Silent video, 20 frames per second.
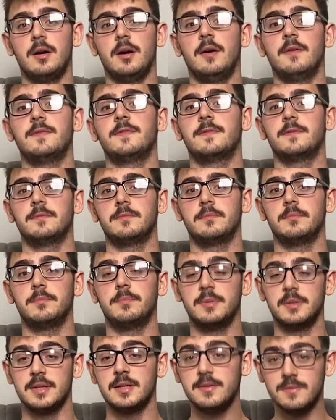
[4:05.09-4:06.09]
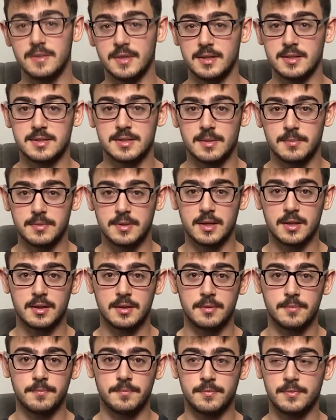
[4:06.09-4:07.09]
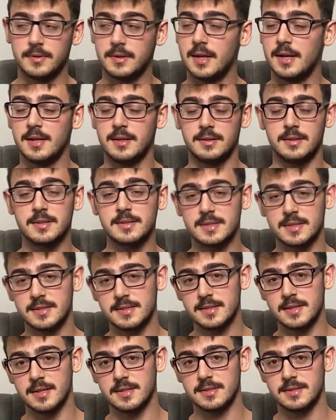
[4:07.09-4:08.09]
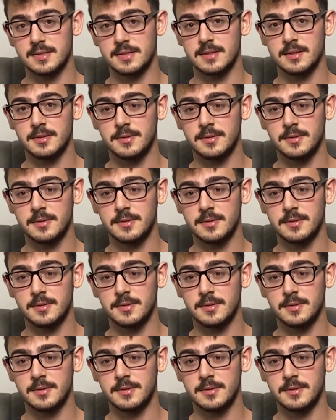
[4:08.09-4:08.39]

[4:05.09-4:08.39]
of believing in something, that it does exist,